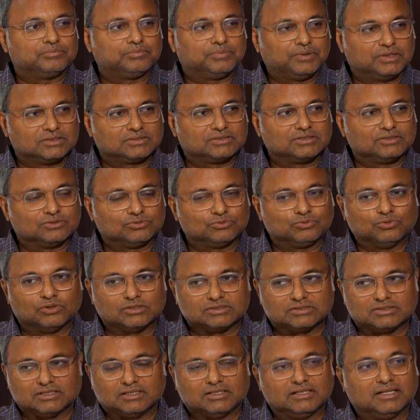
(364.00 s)
person who
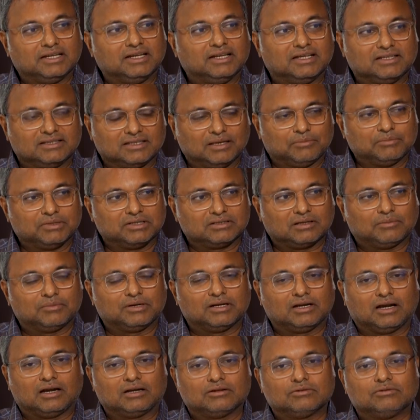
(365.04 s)
was leading them in
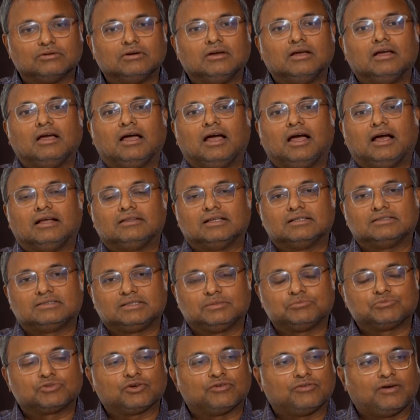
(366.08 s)
Tamil Nadu. And they
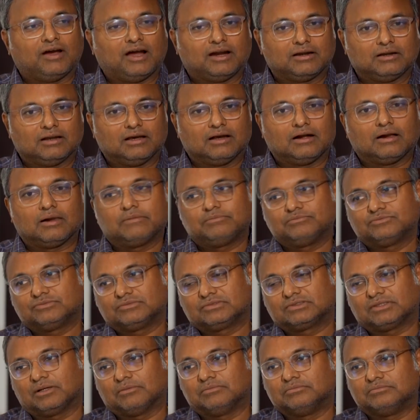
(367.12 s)
seem to have had
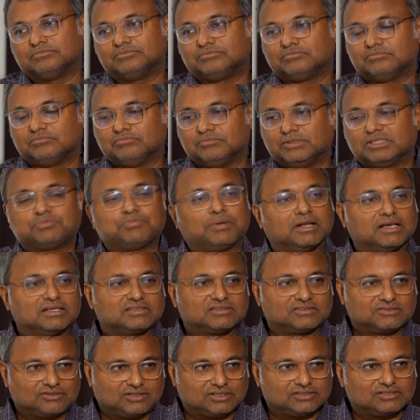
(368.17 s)
some
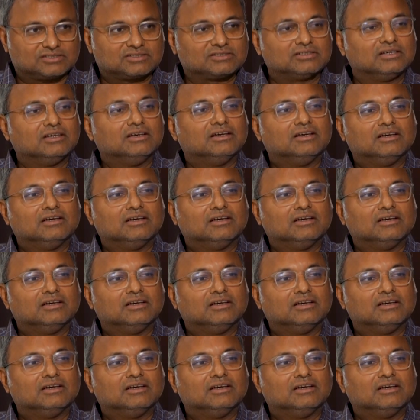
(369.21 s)
misplaced trust